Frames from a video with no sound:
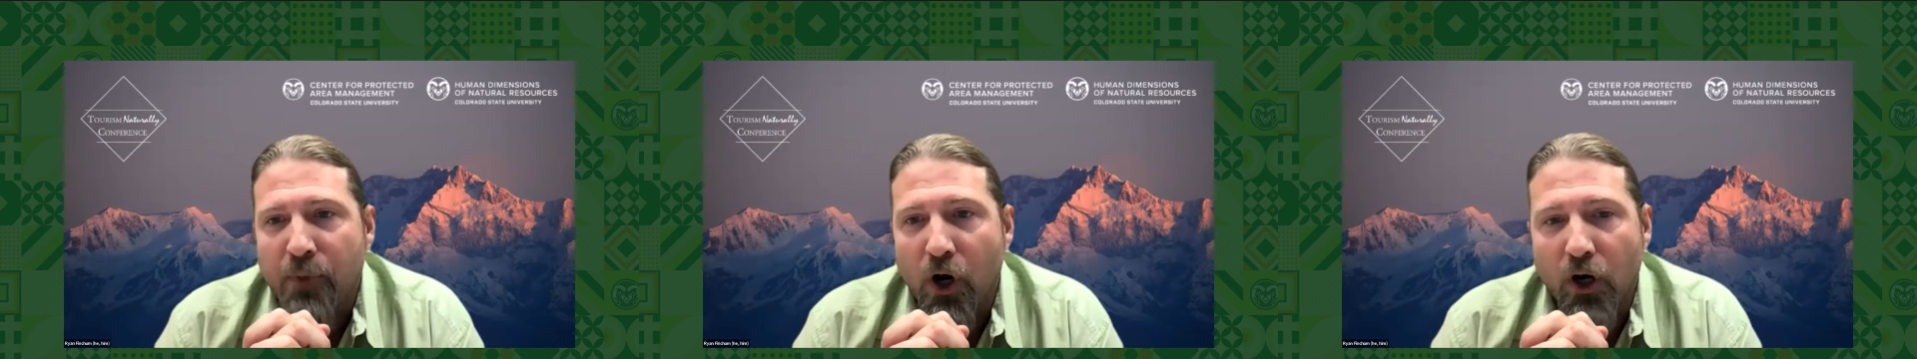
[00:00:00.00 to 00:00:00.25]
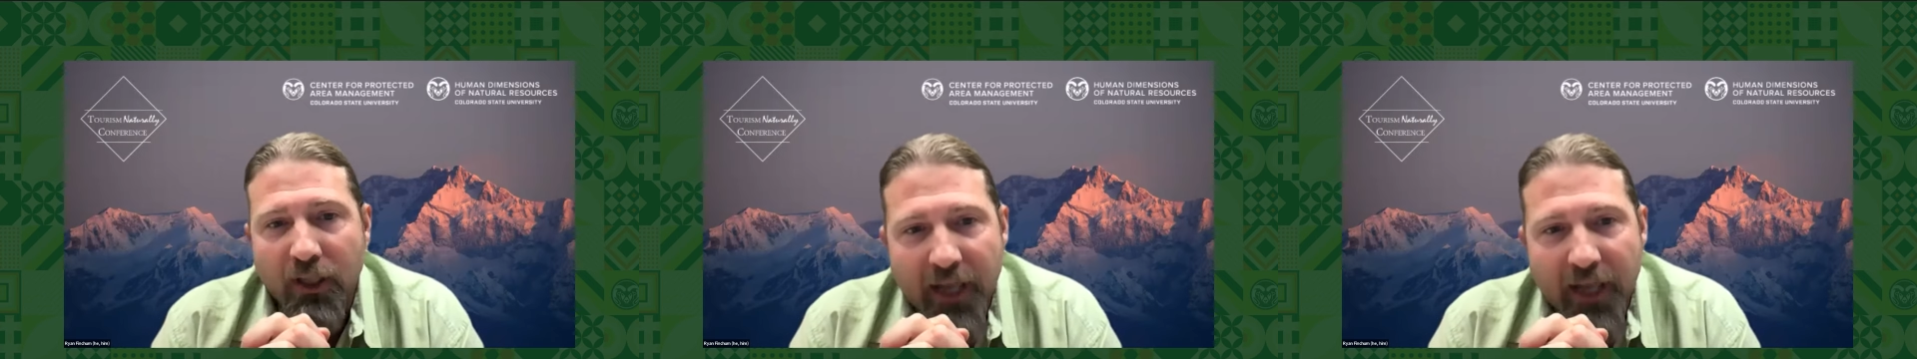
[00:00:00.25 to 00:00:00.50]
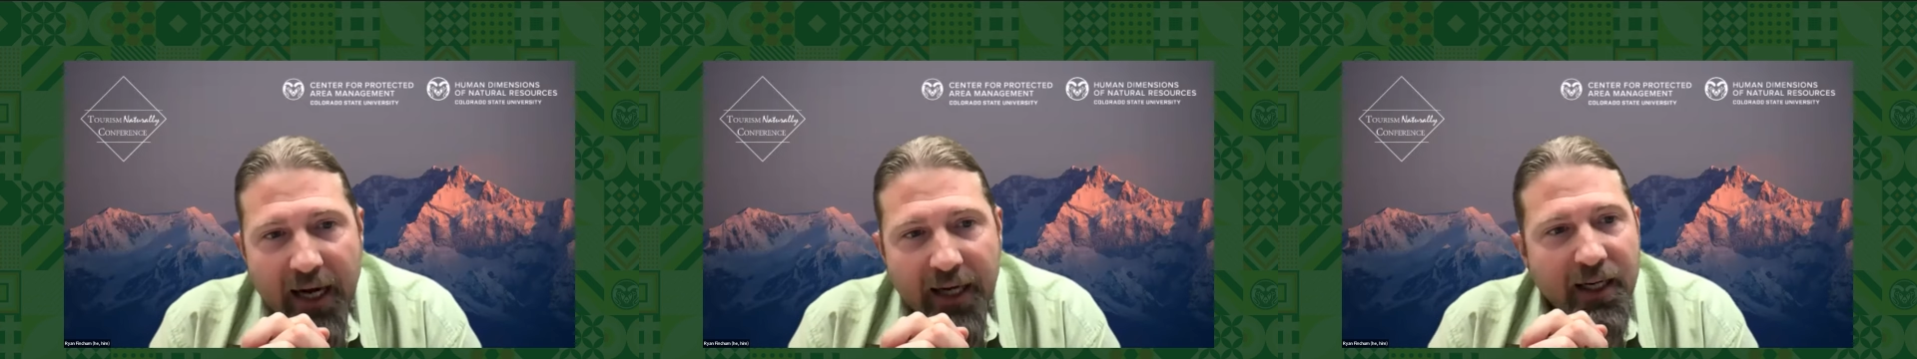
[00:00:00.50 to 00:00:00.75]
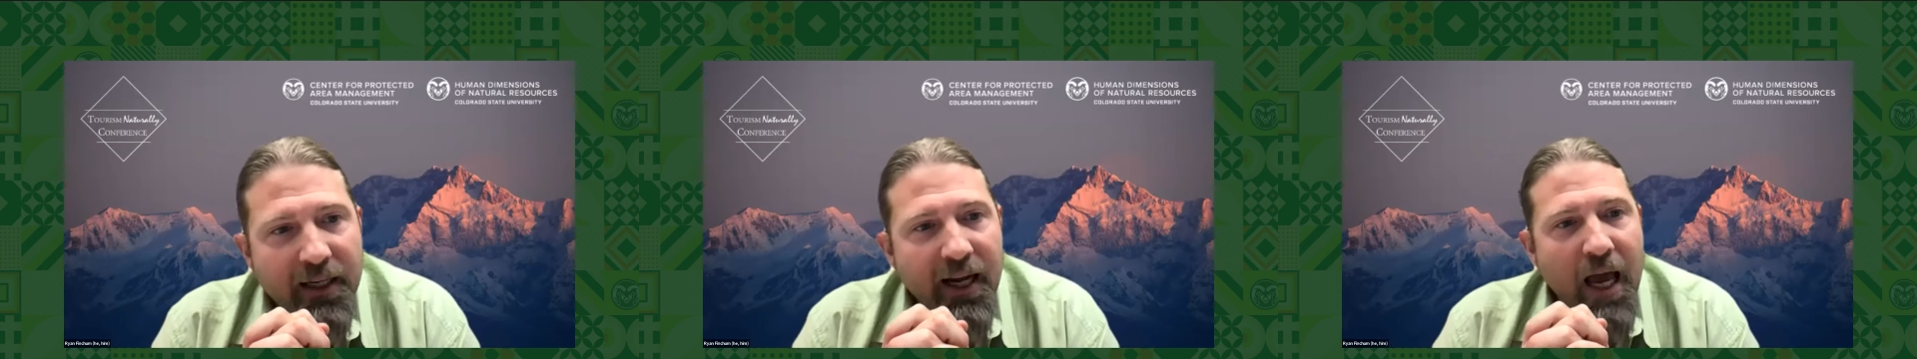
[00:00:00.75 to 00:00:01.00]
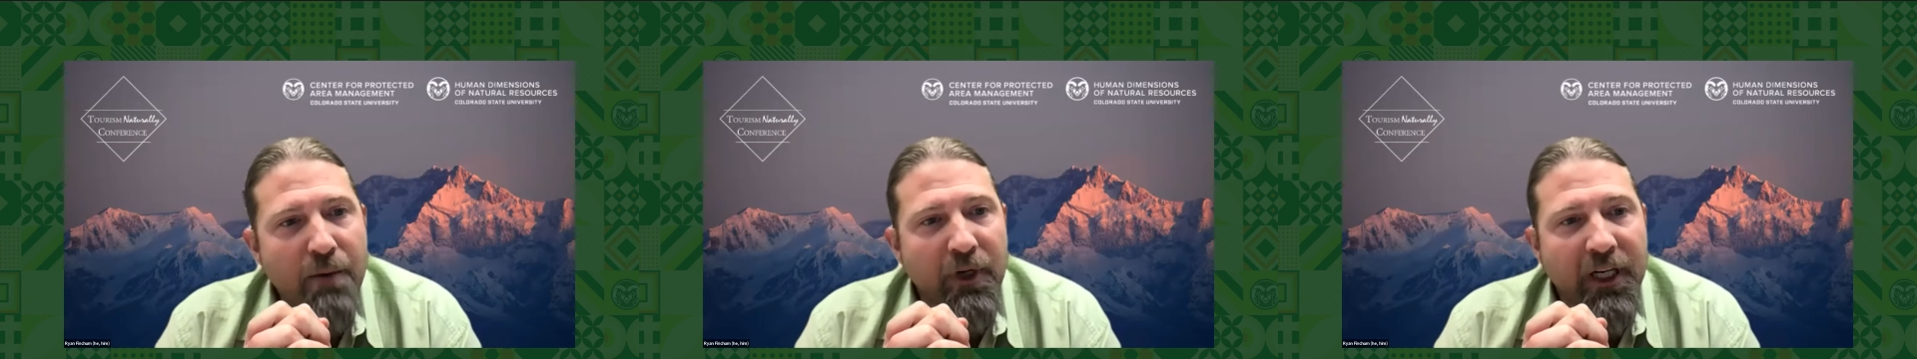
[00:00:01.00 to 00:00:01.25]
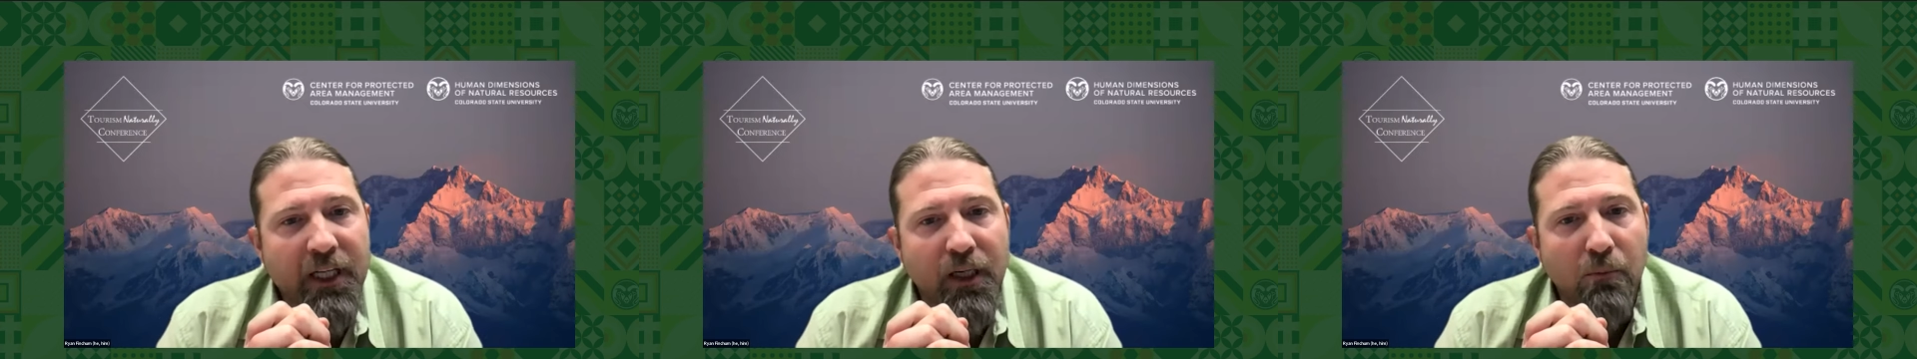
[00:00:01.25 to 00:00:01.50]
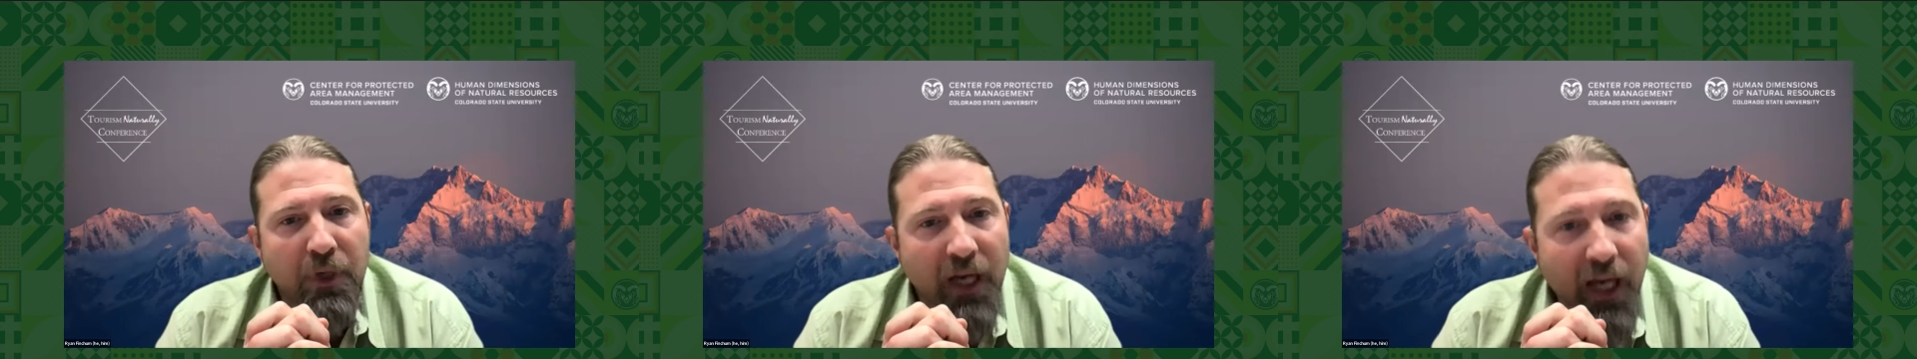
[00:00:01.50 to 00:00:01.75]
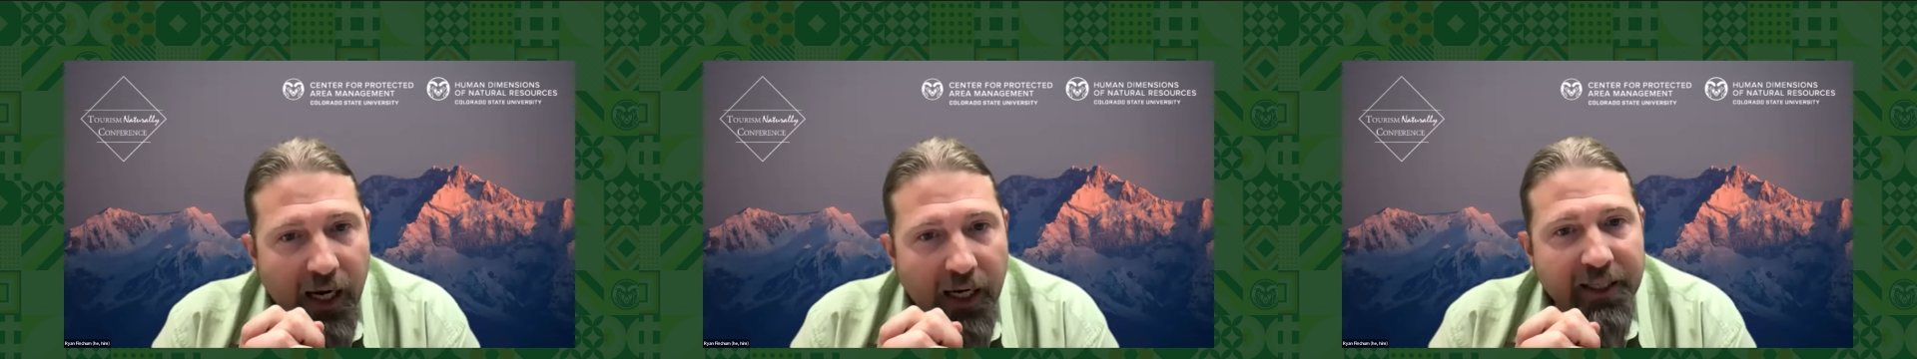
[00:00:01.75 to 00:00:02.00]
Paul Layden, Emily
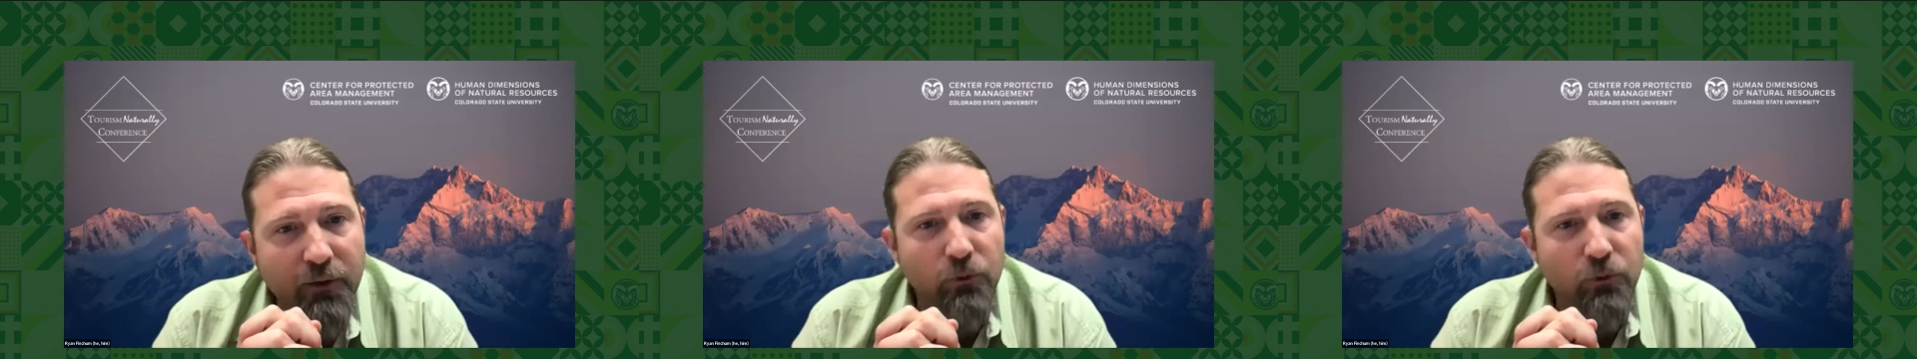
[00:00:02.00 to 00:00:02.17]
LeBlanc.